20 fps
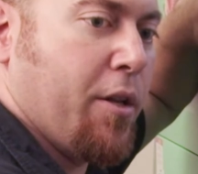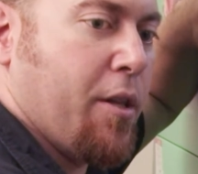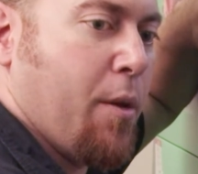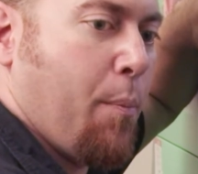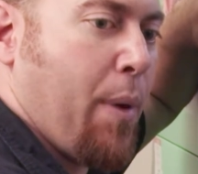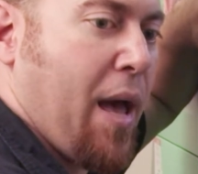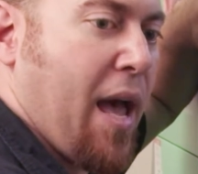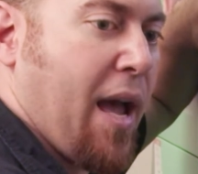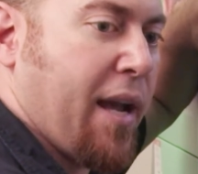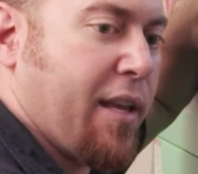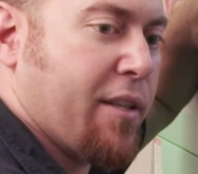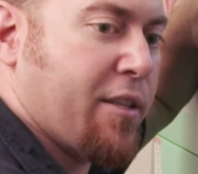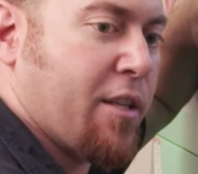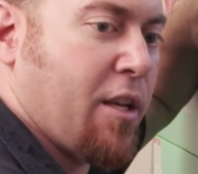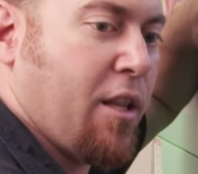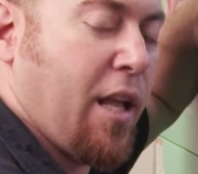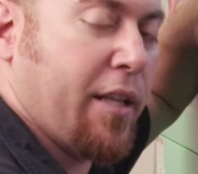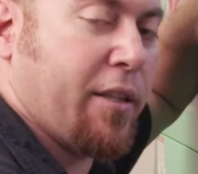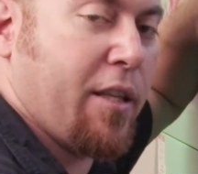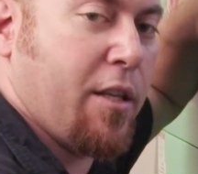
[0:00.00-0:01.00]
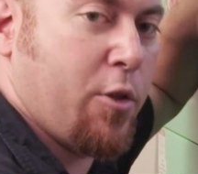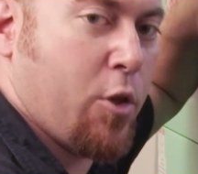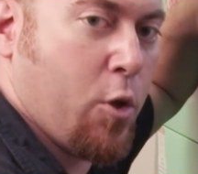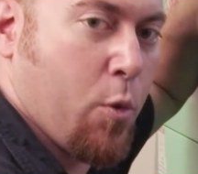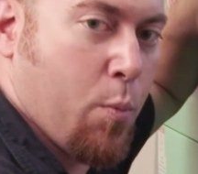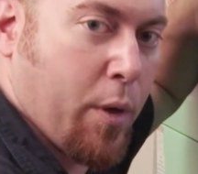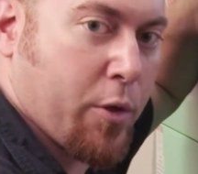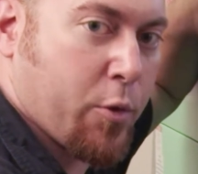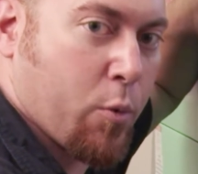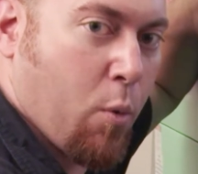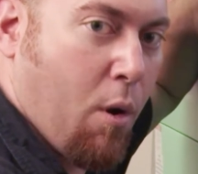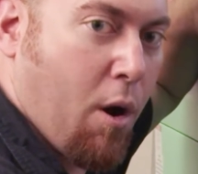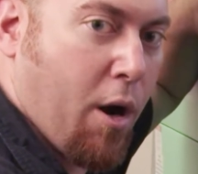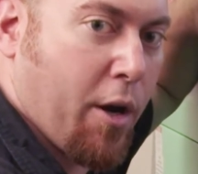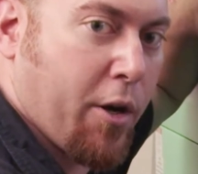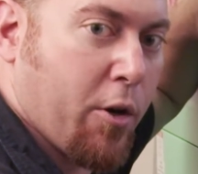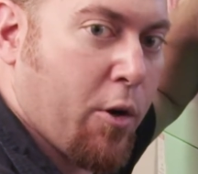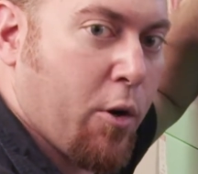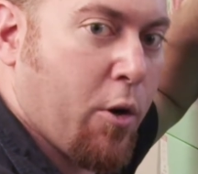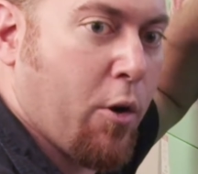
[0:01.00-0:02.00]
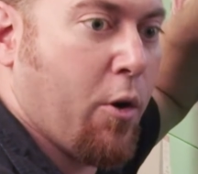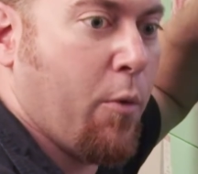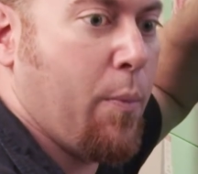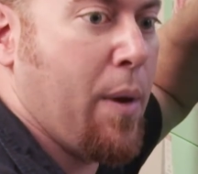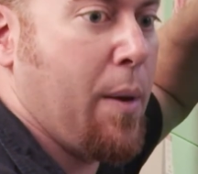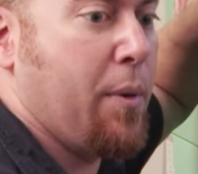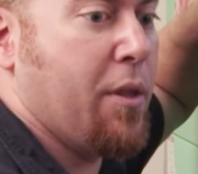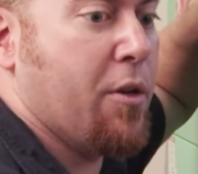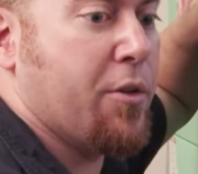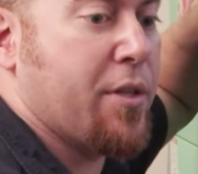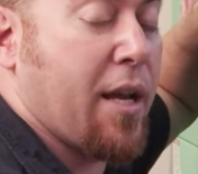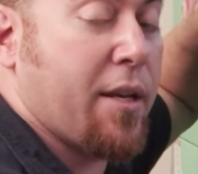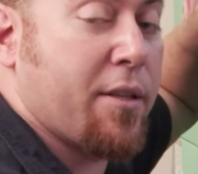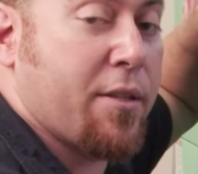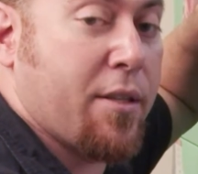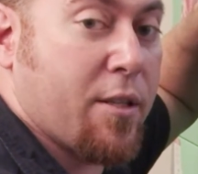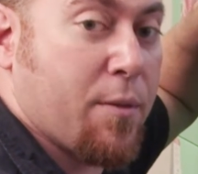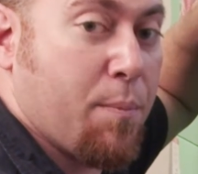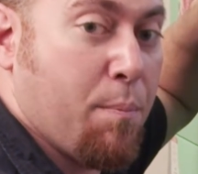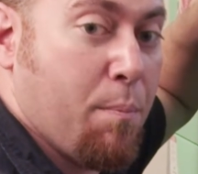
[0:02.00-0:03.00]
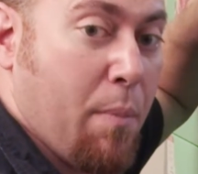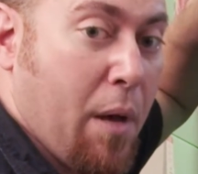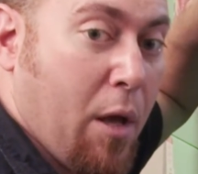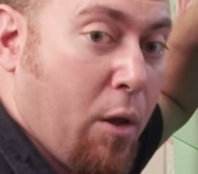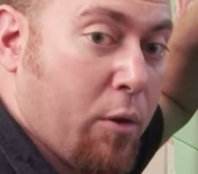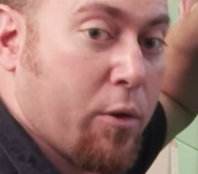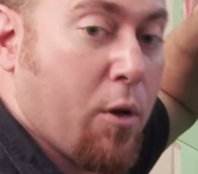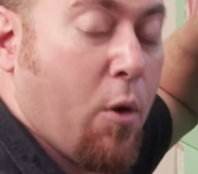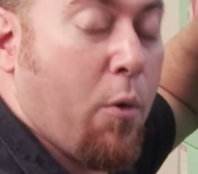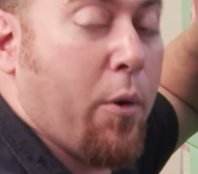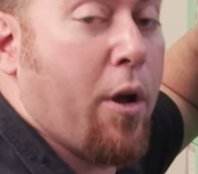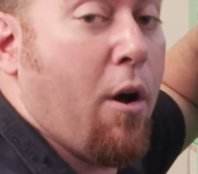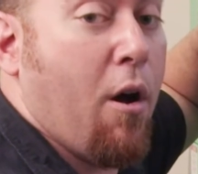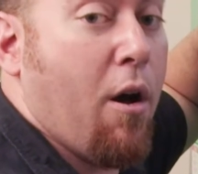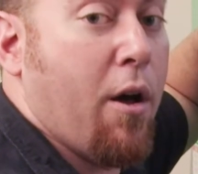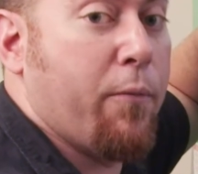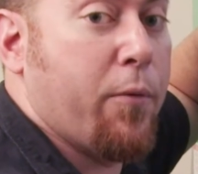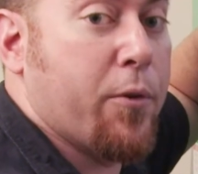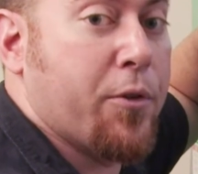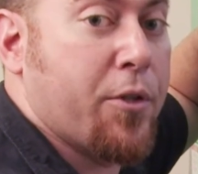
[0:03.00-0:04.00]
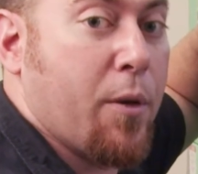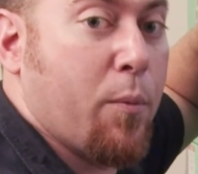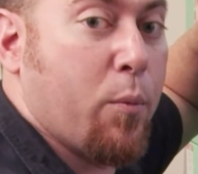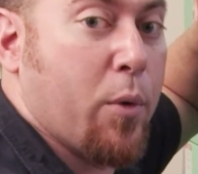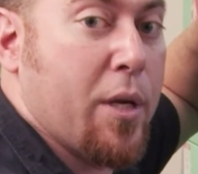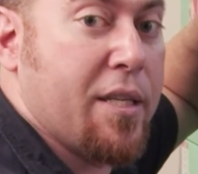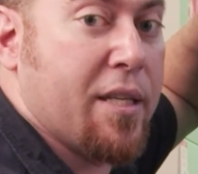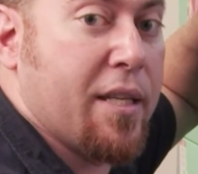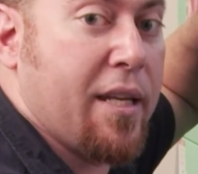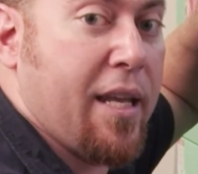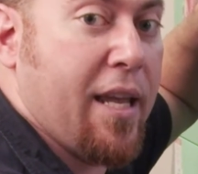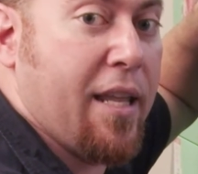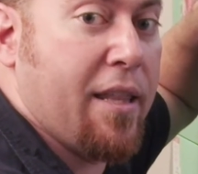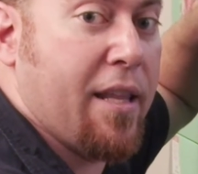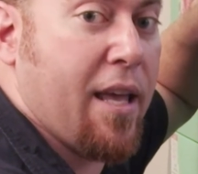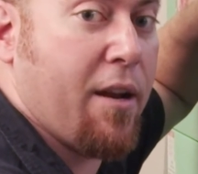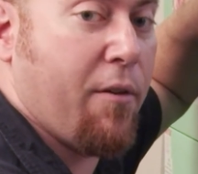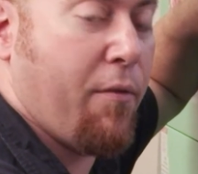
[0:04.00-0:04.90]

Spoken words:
in the back is collecting too much water, or maybe there's excess melt going on for some reason in that